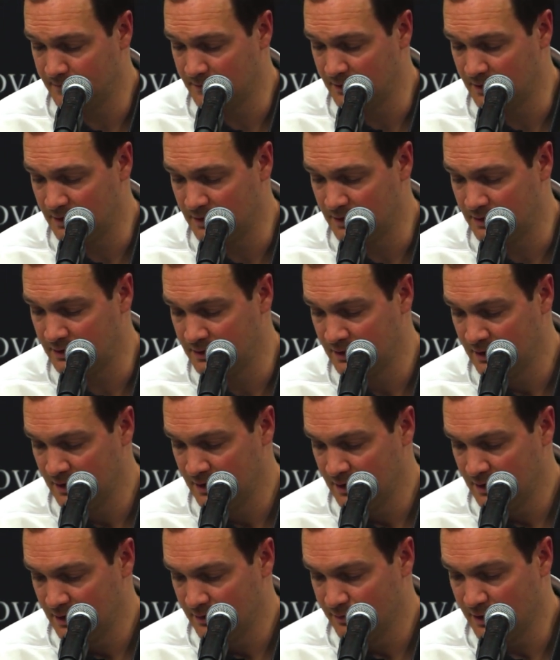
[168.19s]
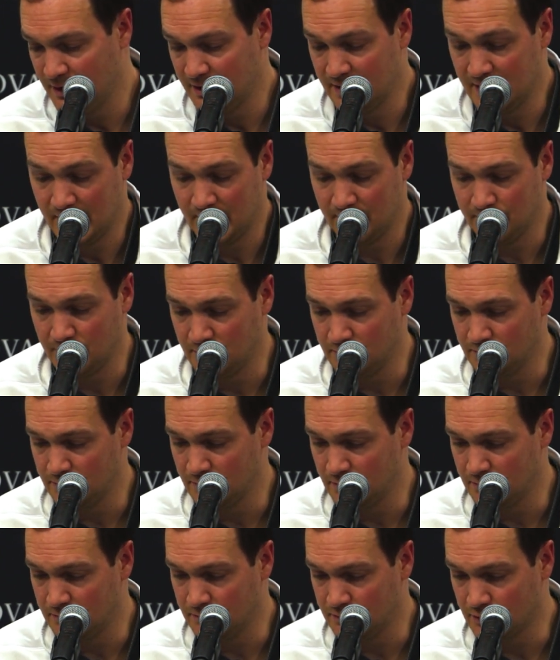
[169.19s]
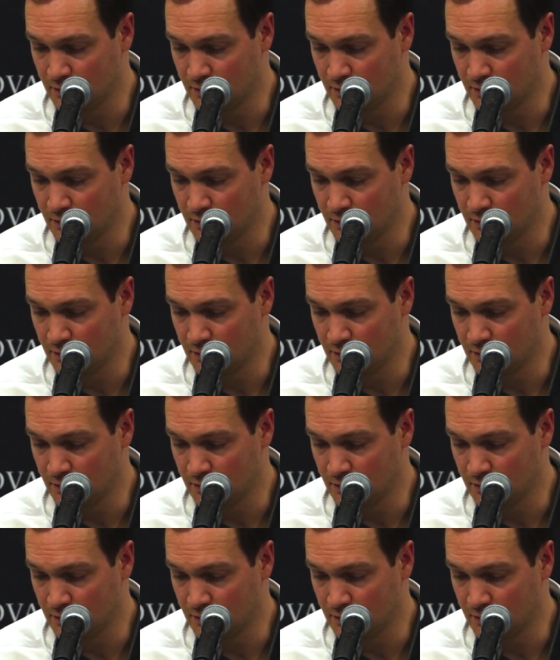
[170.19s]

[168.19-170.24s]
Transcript: And